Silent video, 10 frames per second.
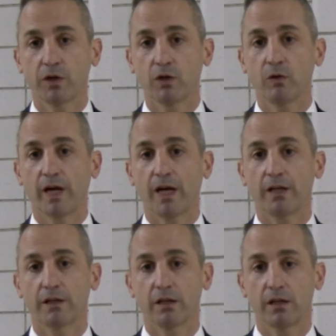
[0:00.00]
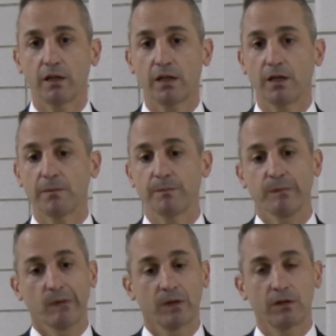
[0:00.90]
you, and
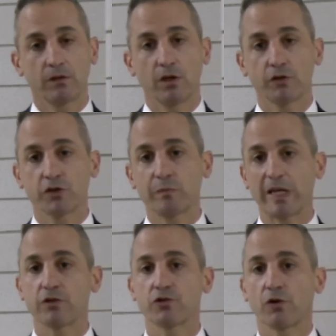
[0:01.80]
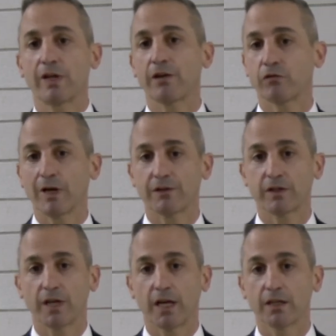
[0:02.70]
you know, just making sure that throughout
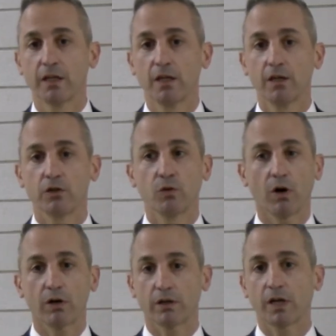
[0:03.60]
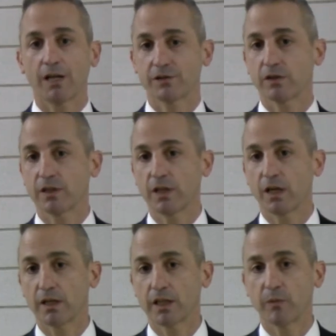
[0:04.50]
the day you are constantly
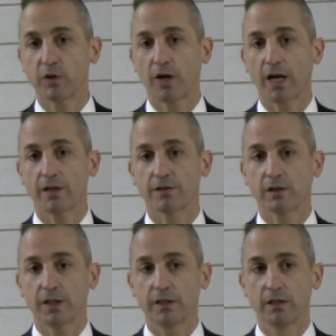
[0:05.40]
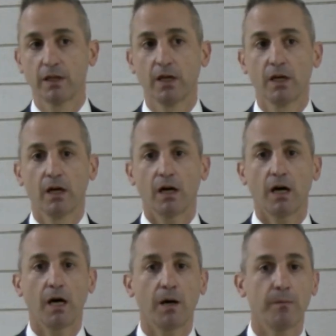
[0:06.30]
keeping your hands clean.
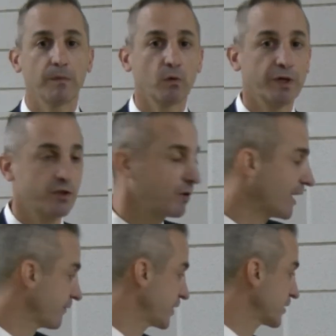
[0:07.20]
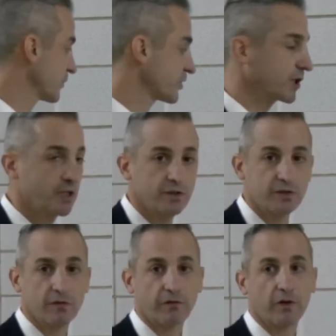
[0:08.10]
We do have these
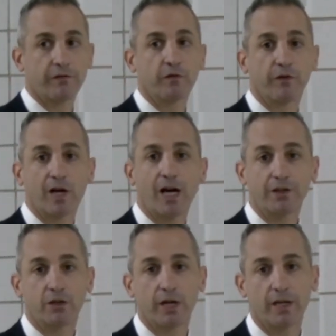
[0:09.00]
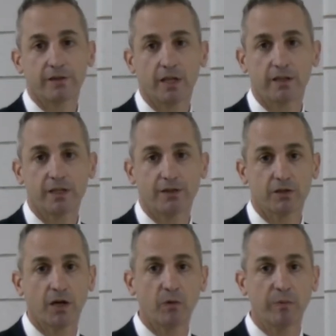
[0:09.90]
machines for if you forgot your hand
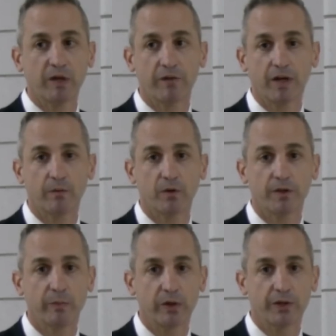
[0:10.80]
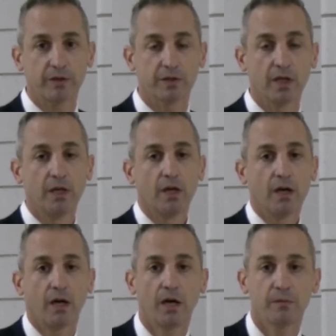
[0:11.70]
sanitizer that will be available in the buildings.
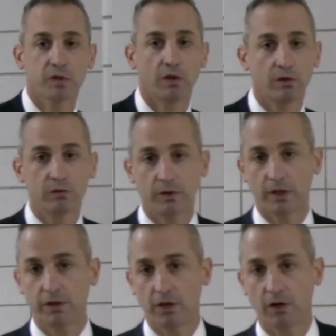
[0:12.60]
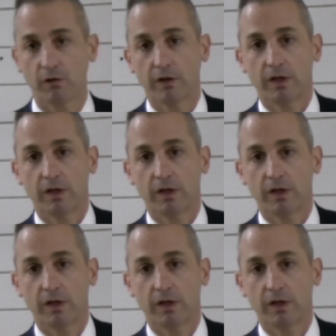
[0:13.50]
So you know,